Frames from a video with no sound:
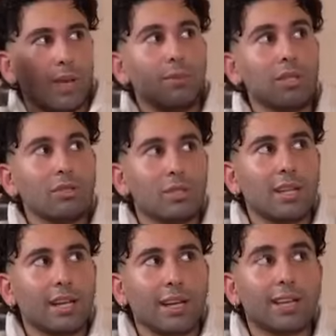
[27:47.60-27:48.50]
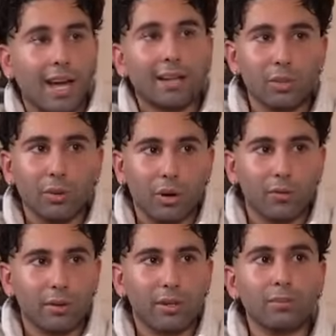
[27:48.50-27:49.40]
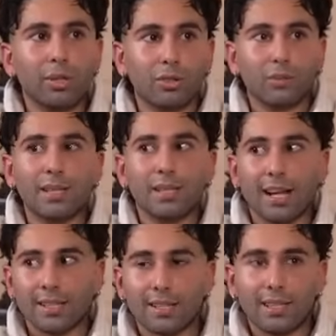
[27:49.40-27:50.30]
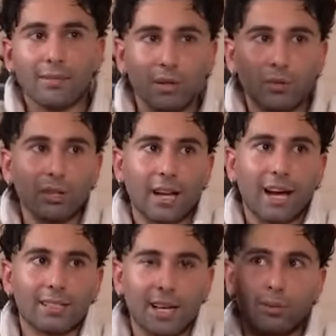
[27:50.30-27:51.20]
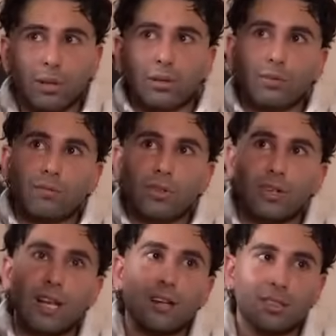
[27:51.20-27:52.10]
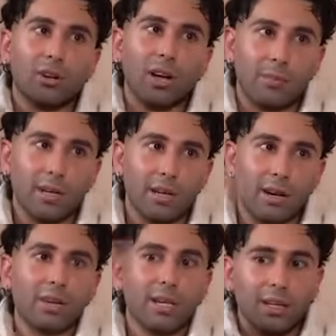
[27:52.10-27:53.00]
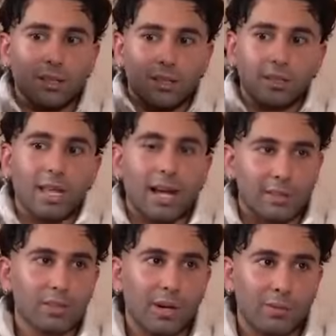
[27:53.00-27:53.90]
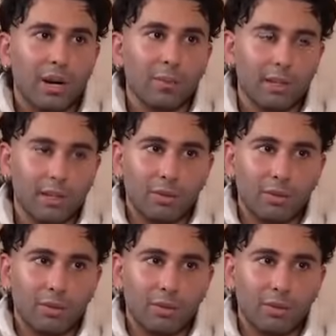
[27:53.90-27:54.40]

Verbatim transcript: I mean to say like I can do it often, but to me that's the level of relax. I will if you have to relax and you're calming down, that is where I'm calming